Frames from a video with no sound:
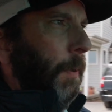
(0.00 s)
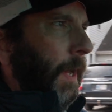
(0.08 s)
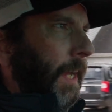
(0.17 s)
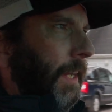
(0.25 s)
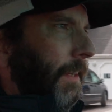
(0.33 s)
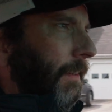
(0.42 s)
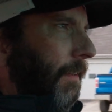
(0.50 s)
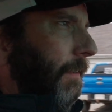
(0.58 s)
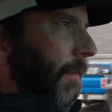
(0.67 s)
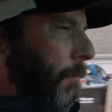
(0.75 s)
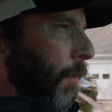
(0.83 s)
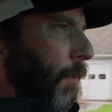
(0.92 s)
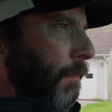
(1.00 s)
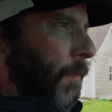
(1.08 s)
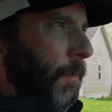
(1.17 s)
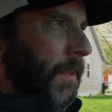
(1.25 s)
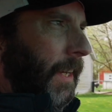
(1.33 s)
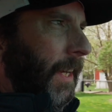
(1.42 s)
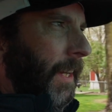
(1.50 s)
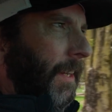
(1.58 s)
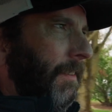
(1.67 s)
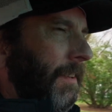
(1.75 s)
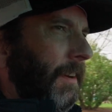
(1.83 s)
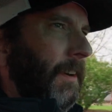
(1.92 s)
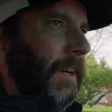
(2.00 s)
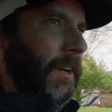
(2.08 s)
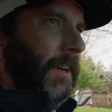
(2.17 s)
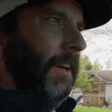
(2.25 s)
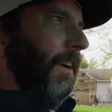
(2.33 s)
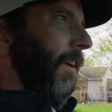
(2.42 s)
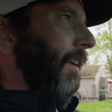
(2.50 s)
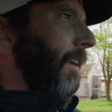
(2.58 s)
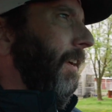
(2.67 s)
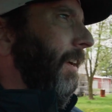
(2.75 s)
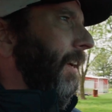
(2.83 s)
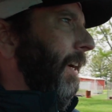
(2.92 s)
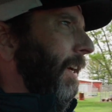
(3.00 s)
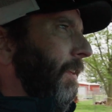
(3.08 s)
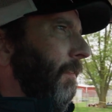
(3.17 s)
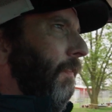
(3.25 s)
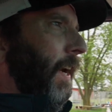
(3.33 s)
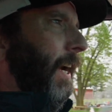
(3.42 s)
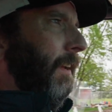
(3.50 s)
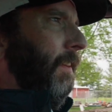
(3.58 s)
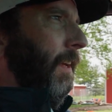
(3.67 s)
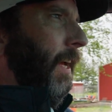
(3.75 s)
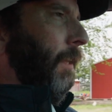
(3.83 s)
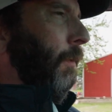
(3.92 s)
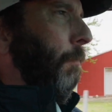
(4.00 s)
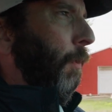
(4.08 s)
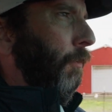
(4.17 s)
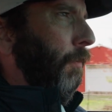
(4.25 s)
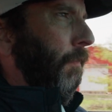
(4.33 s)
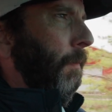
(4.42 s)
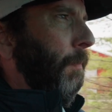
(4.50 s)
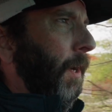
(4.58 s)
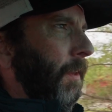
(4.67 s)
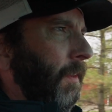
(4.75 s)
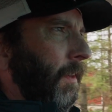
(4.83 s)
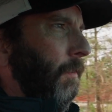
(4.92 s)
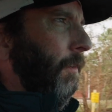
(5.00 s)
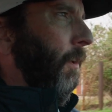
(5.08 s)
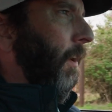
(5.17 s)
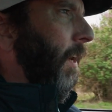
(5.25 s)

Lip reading: paint, a beautiful tan interior, and the fact that at the push of a button, this car